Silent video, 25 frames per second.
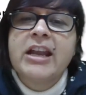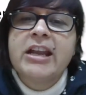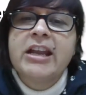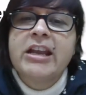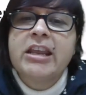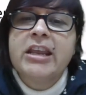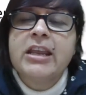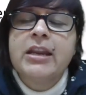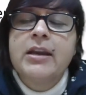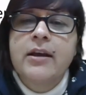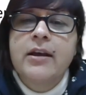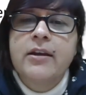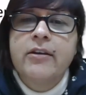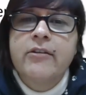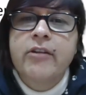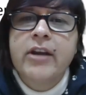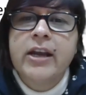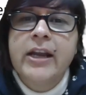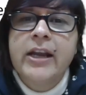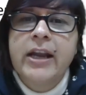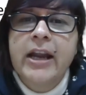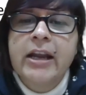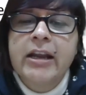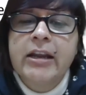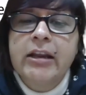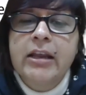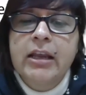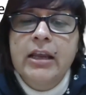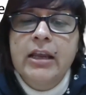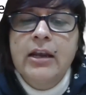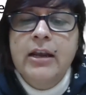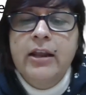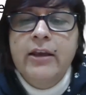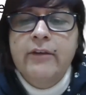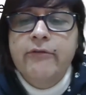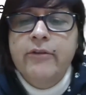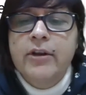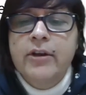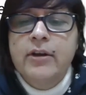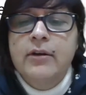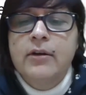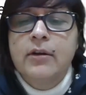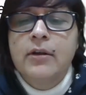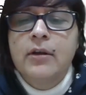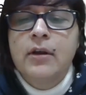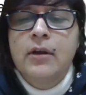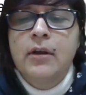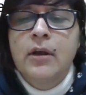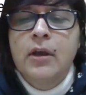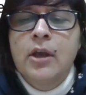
1911,